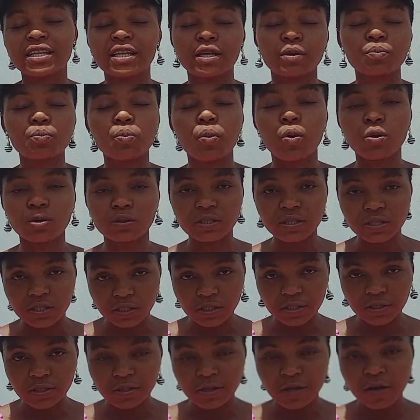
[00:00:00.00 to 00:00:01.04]
started
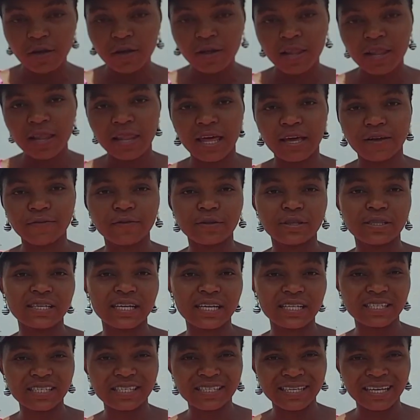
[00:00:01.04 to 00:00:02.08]
posting like for
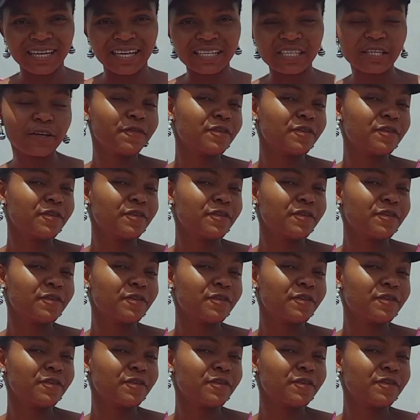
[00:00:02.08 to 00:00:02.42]
30 days.